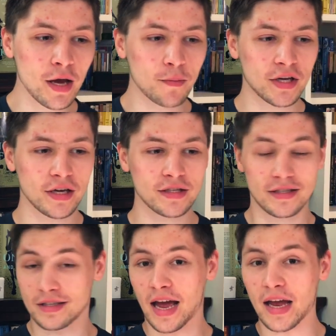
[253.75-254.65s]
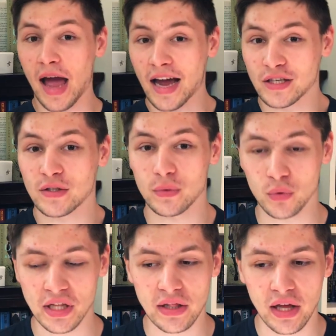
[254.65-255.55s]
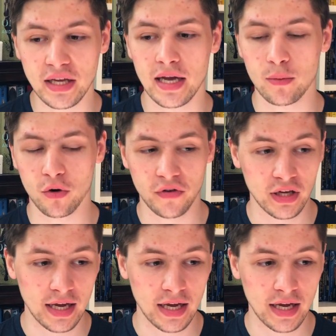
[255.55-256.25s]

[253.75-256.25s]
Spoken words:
because I actually really like Animorphing